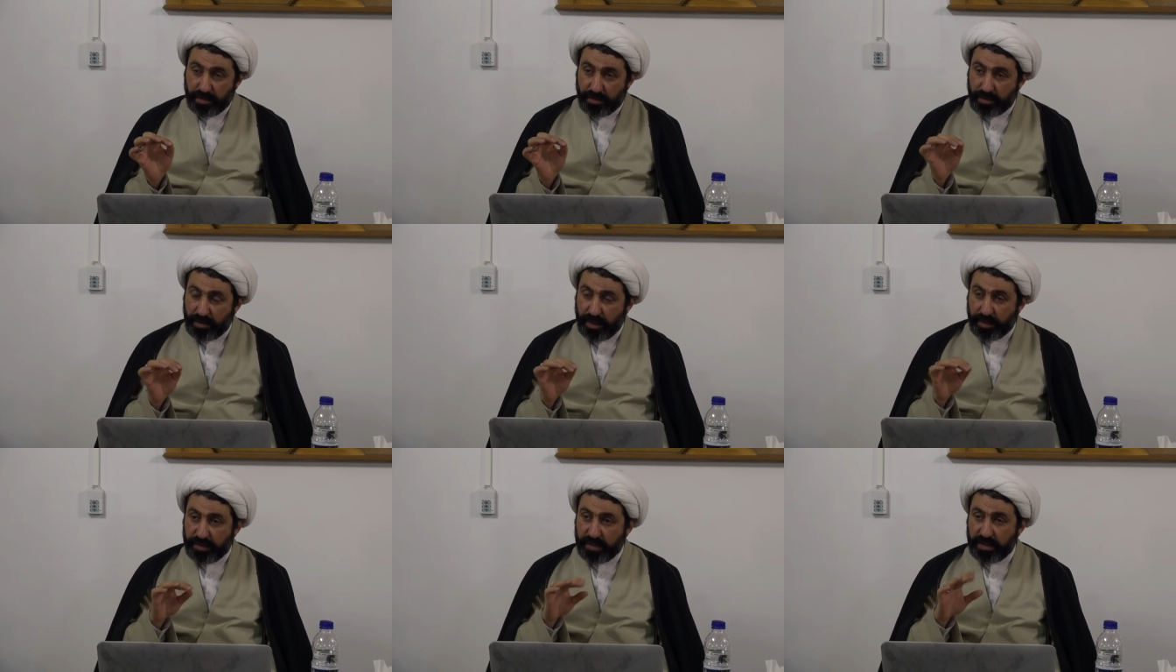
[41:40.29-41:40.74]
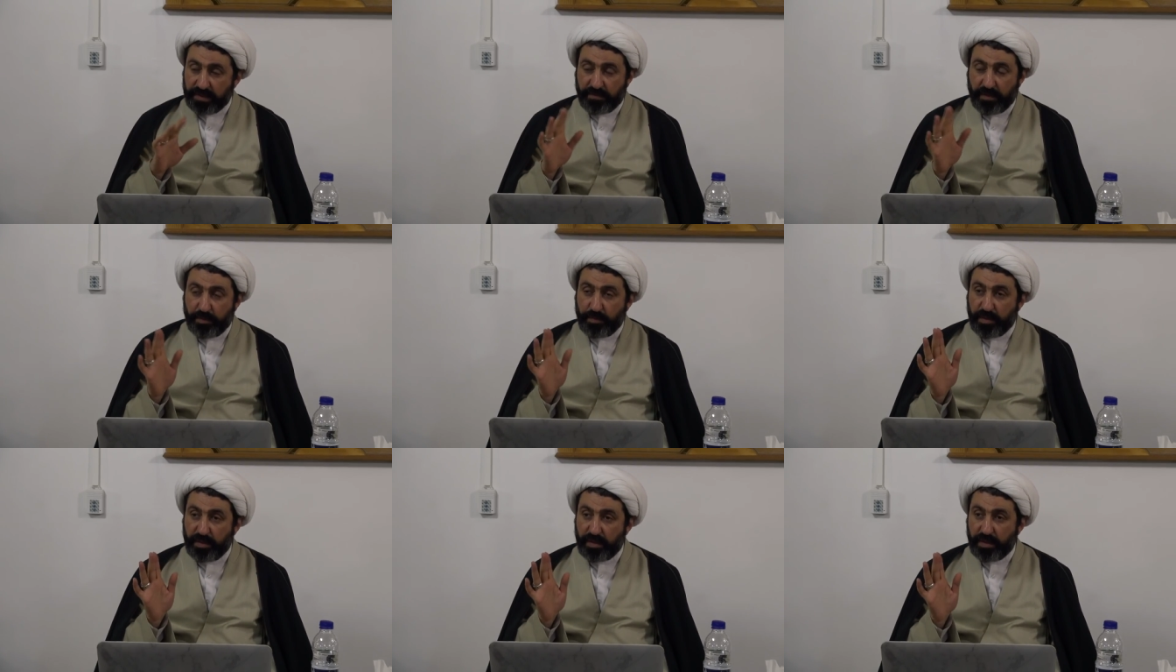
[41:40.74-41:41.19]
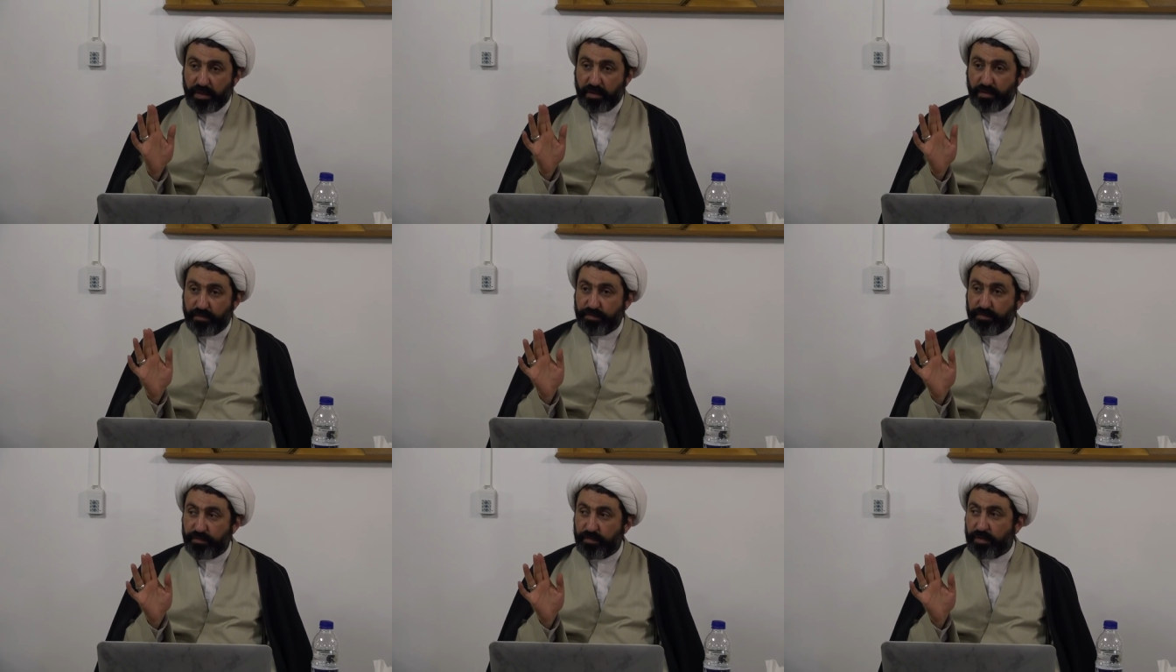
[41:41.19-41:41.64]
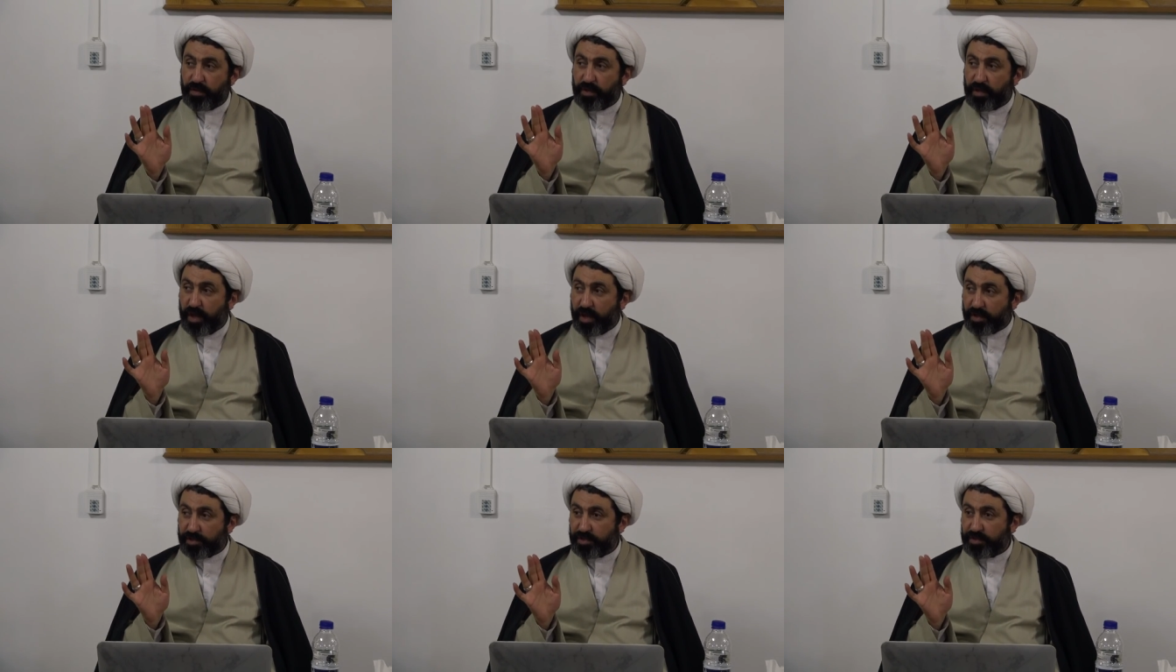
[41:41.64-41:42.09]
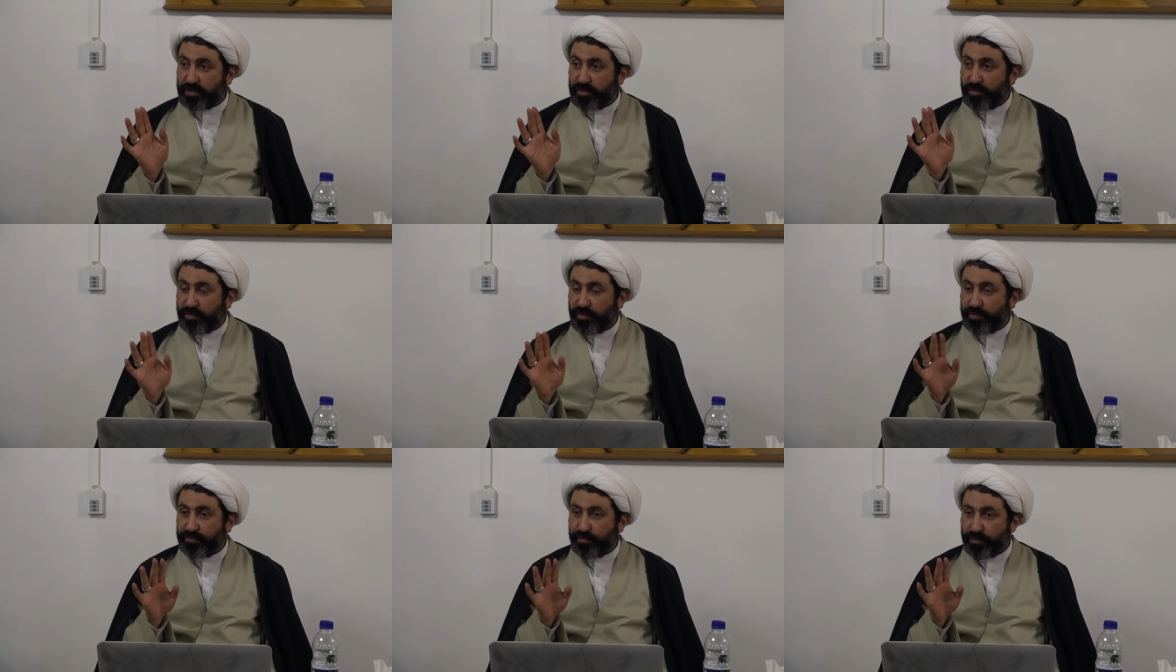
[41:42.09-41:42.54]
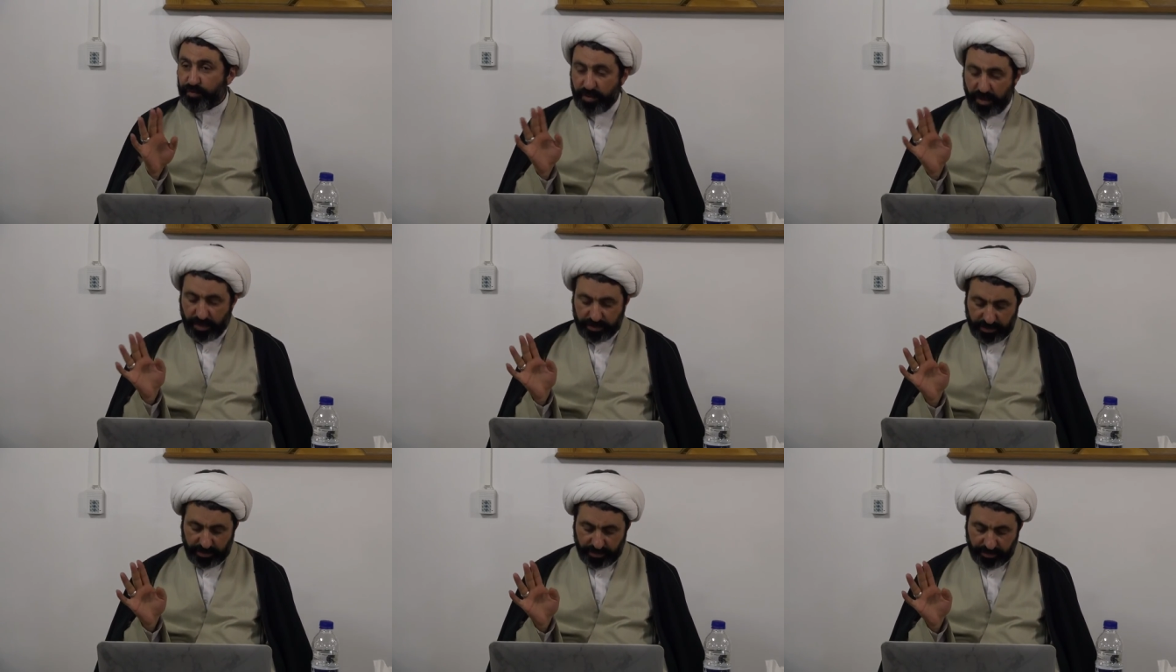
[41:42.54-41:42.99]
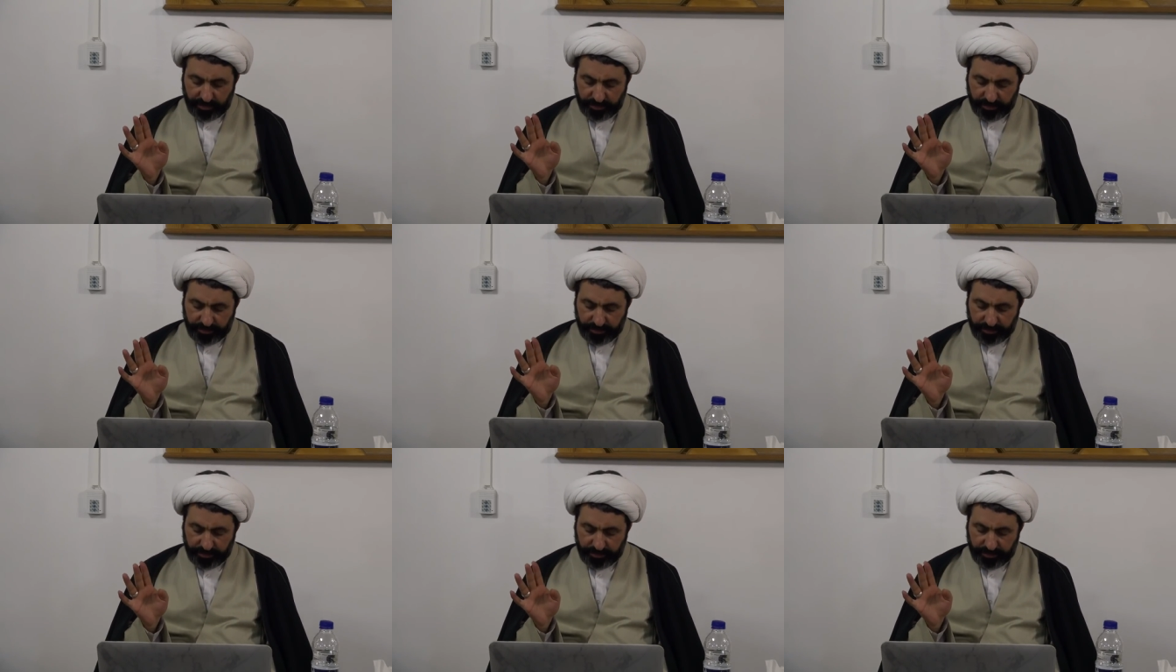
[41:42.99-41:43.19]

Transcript: Nothing will be lost or forgotten.